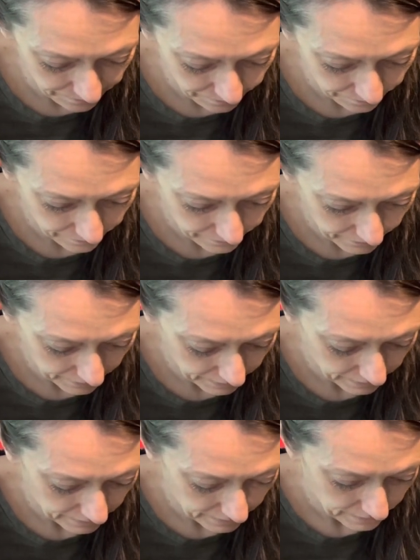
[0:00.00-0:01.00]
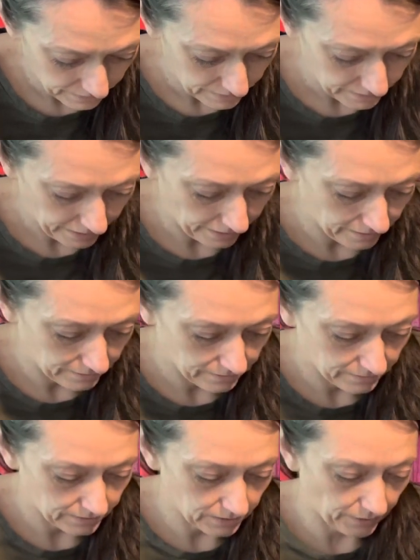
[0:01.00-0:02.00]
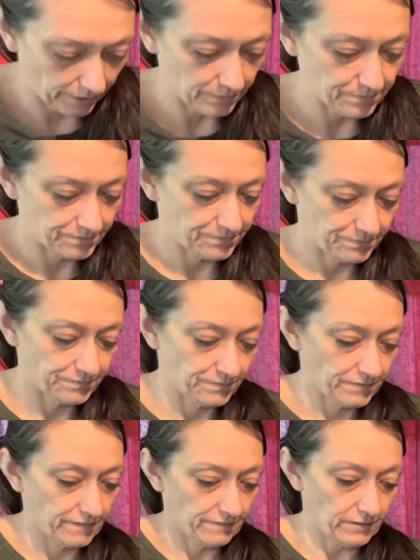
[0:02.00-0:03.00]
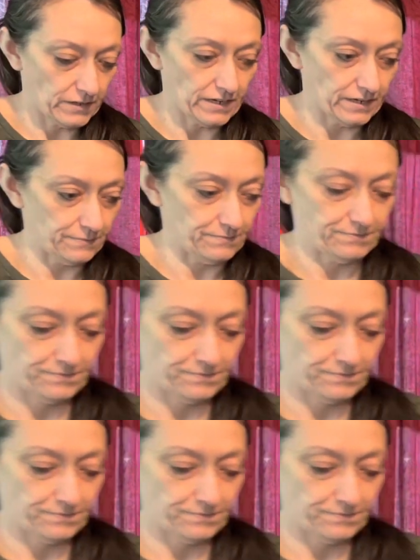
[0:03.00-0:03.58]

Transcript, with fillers: Uh, yeah, okay. Very good.